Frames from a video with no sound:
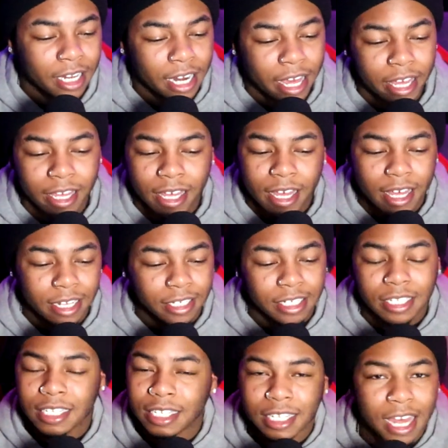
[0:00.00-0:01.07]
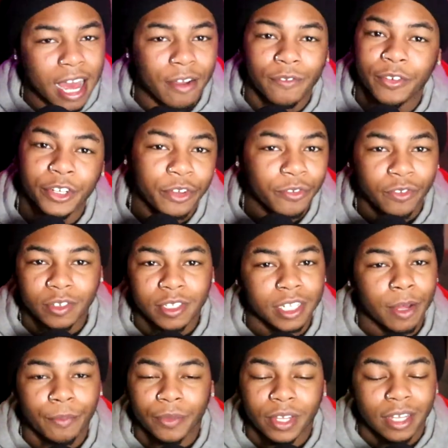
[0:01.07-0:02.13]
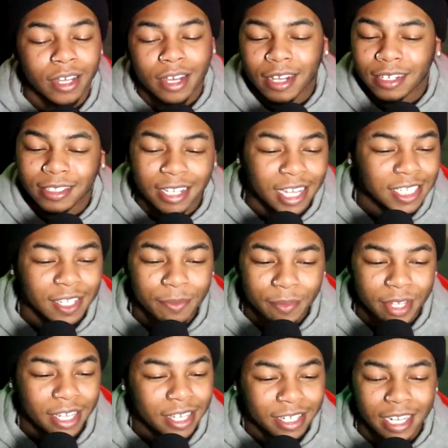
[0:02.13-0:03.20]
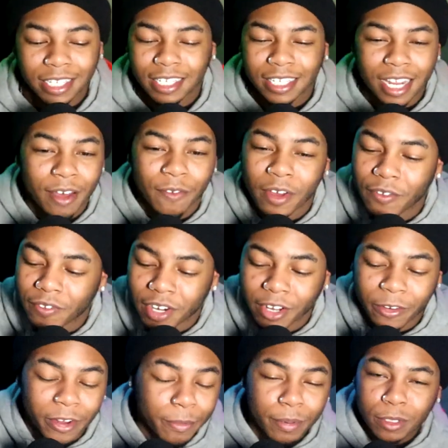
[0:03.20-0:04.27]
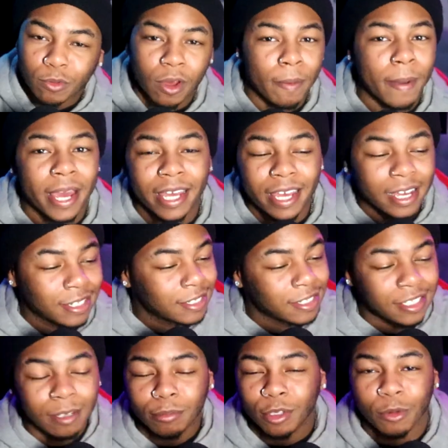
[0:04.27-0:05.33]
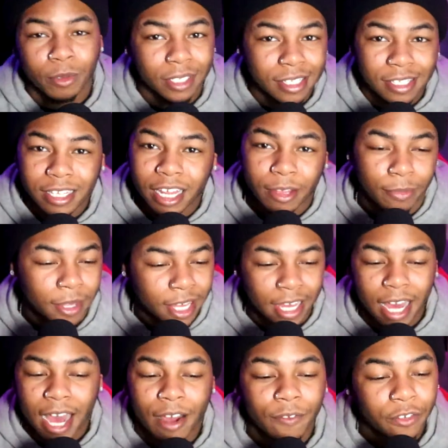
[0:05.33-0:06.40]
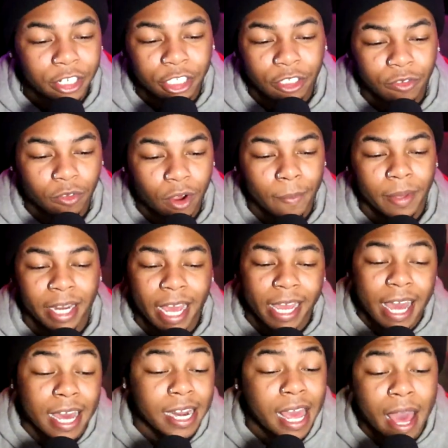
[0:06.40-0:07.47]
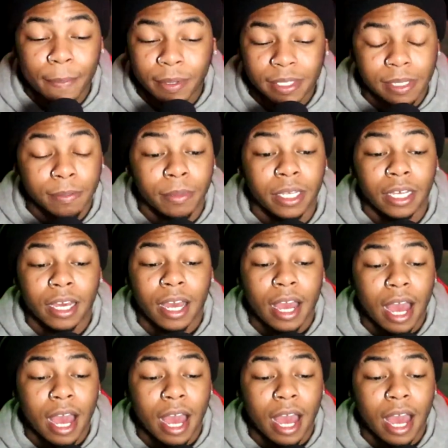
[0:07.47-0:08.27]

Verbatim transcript: Like, just because God free you for something doesn't mean that the devil ain't finna creep his way back in to tempt you with the same thing God frees you from. And that kind of happened to me.